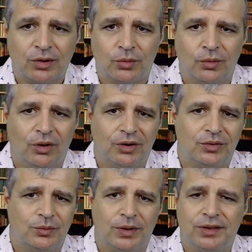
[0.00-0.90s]
it or not,
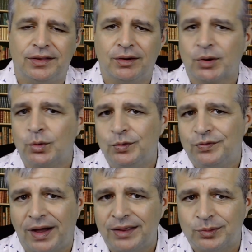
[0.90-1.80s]
whether they're in good
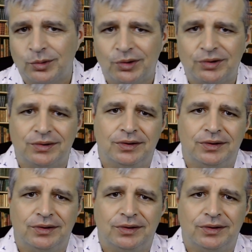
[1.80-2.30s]
faith or not.